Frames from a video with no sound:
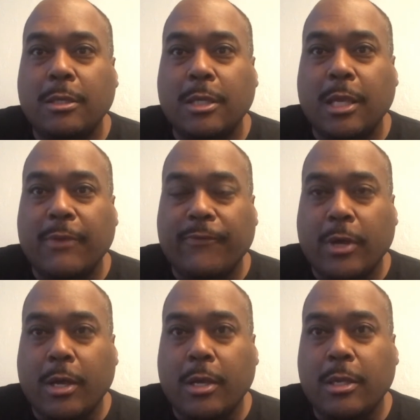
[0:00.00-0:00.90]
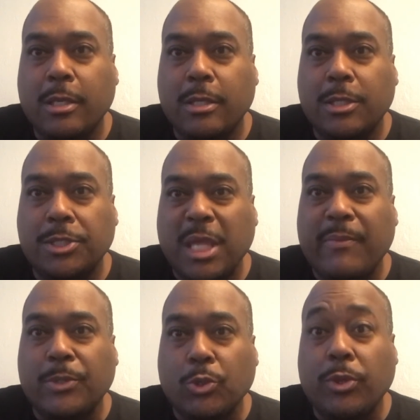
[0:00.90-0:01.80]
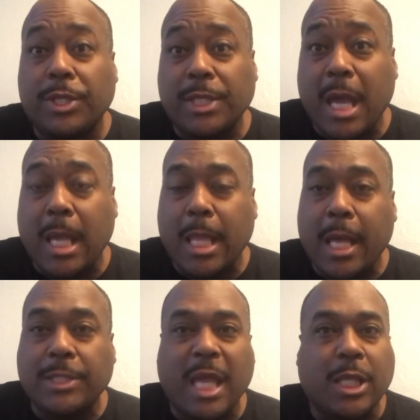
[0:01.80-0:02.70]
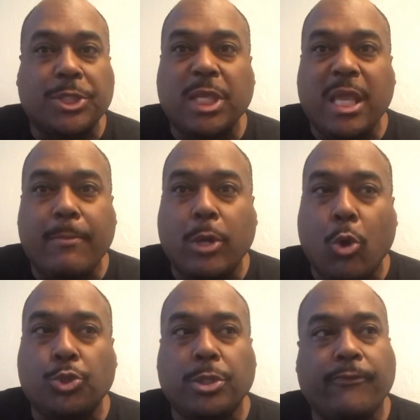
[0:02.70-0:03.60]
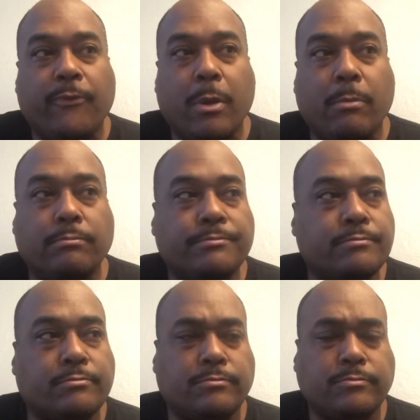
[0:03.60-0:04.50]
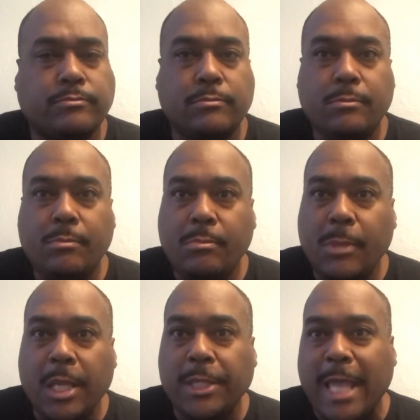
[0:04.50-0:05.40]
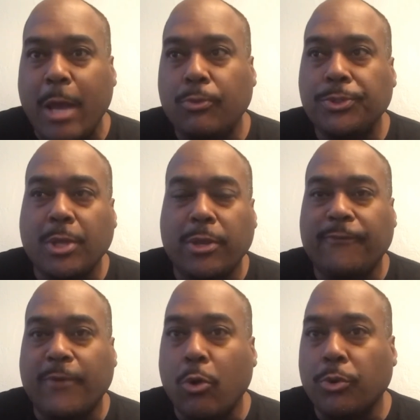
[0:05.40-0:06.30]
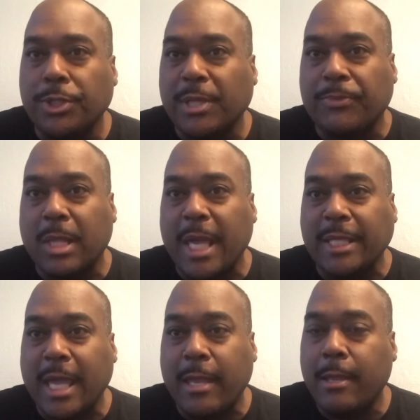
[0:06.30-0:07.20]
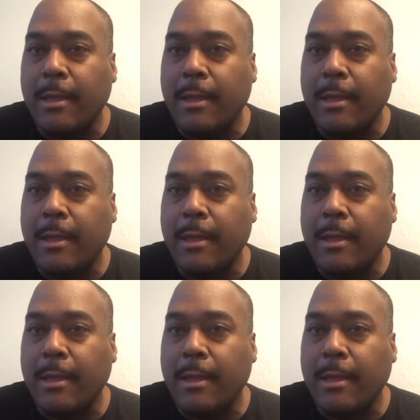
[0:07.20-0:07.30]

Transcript: If uh, Saban's on the sidelines. I could see him coaching from his house on the phone or something like that.